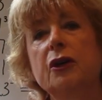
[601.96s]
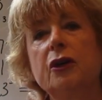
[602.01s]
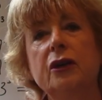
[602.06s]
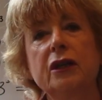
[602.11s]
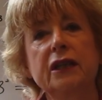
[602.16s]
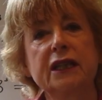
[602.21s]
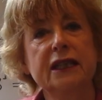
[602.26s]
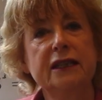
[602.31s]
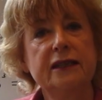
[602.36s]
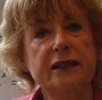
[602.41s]

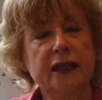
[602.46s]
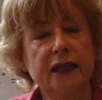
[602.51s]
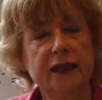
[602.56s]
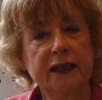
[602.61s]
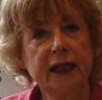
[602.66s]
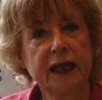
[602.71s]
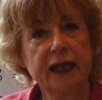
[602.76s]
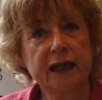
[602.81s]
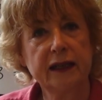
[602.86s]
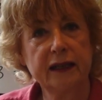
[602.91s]
got the
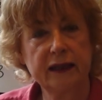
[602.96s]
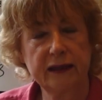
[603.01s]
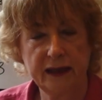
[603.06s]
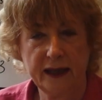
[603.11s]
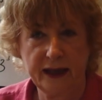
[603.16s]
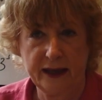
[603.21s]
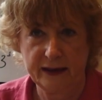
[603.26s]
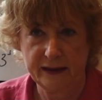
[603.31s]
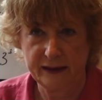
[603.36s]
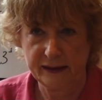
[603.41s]
9
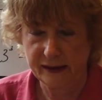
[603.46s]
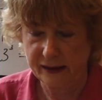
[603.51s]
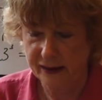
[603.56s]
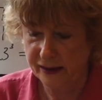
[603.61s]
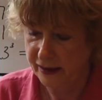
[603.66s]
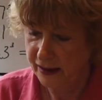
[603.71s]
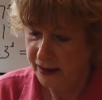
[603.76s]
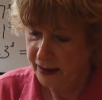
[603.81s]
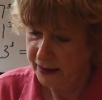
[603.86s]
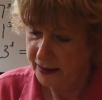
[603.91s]

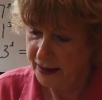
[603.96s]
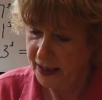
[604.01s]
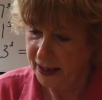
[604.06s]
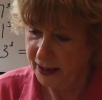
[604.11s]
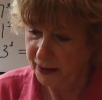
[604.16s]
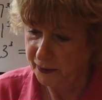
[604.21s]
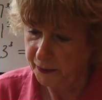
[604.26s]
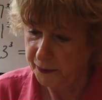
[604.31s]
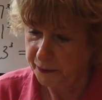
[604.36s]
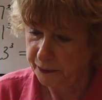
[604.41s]
layers.
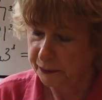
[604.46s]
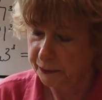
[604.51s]
Now,